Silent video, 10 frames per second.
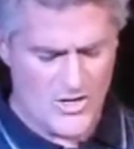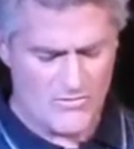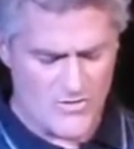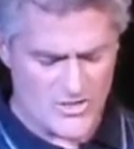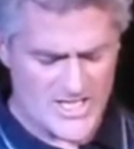
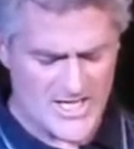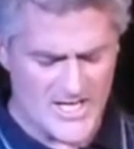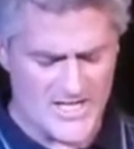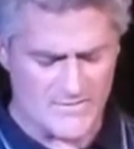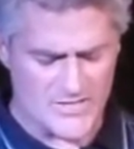rotting
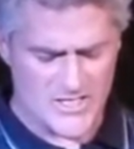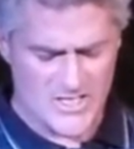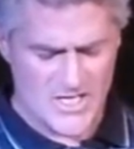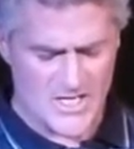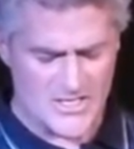leaves,
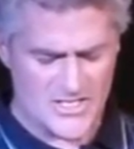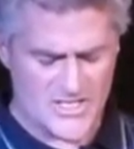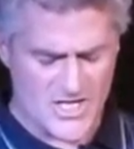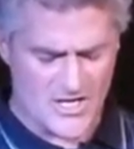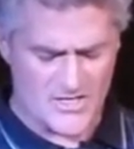and
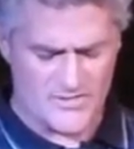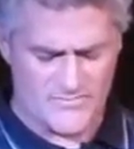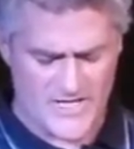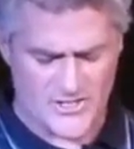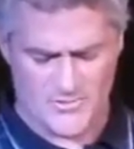discarded
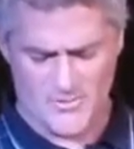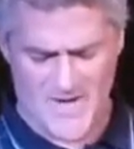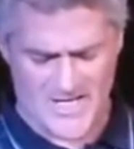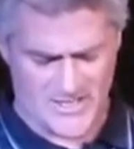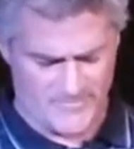vegetable
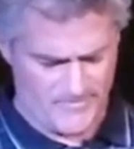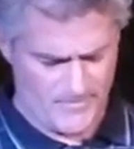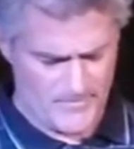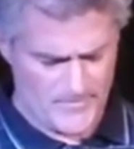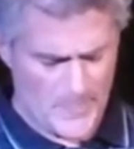matter.
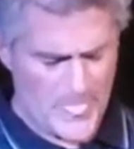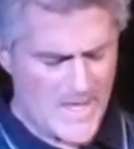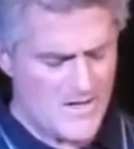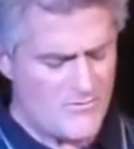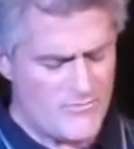
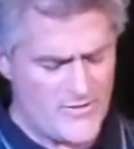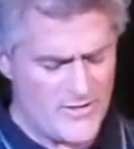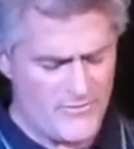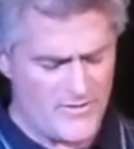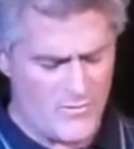
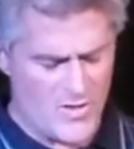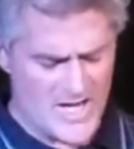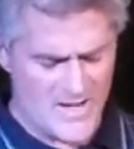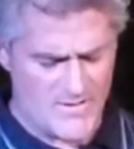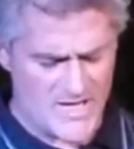Fearful of what
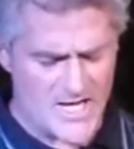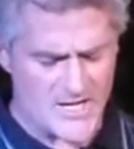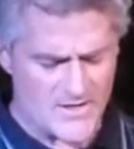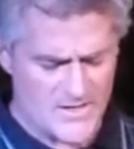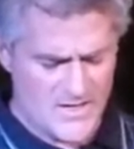lay
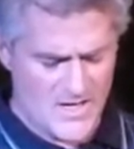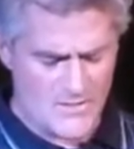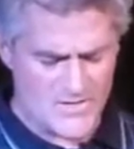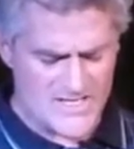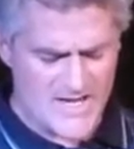within, I
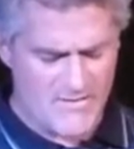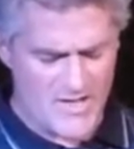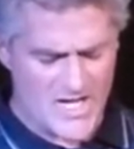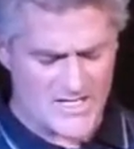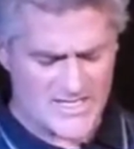was
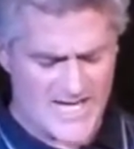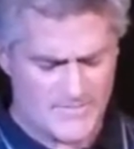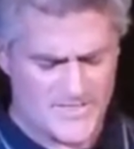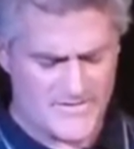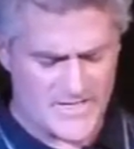nevertheless
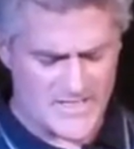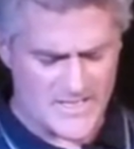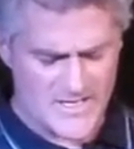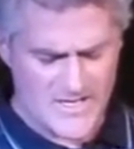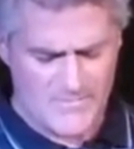captivated
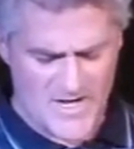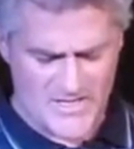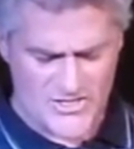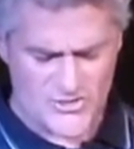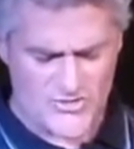by the
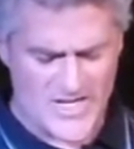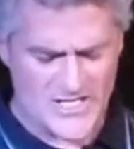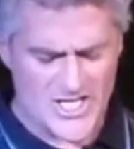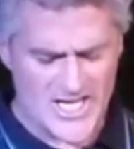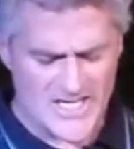
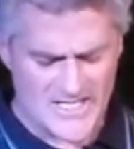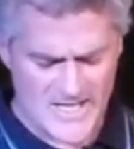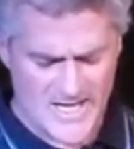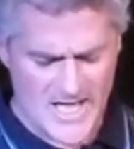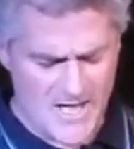strange heat
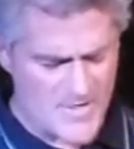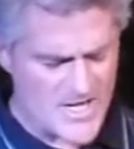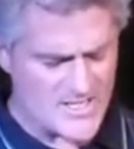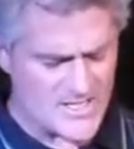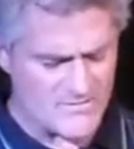
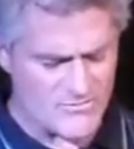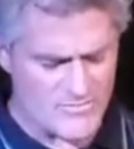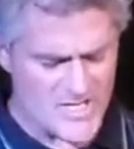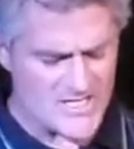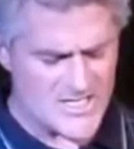emanating from
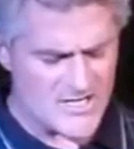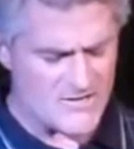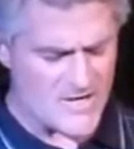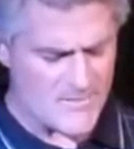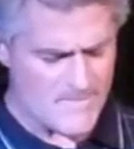the interior.